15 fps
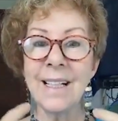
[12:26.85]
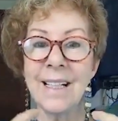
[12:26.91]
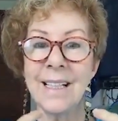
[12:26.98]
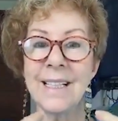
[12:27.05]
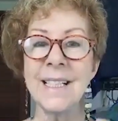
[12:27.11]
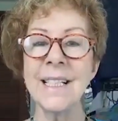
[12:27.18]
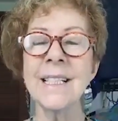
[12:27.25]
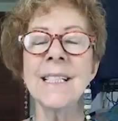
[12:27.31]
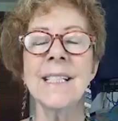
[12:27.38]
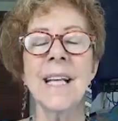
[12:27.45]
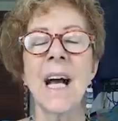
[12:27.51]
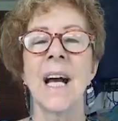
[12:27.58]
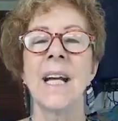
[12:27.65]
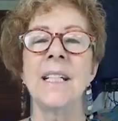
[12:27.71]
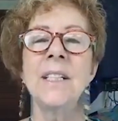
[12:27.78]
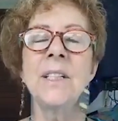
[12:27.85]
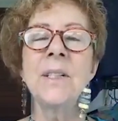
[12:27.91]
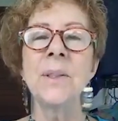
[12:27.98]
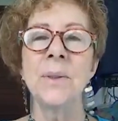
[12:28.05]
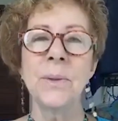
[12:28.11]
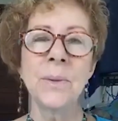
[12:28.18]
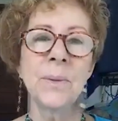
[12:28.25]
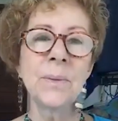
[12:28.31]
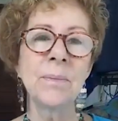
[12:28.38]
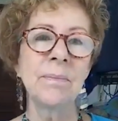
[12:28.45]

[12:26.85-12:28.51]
It's inside too.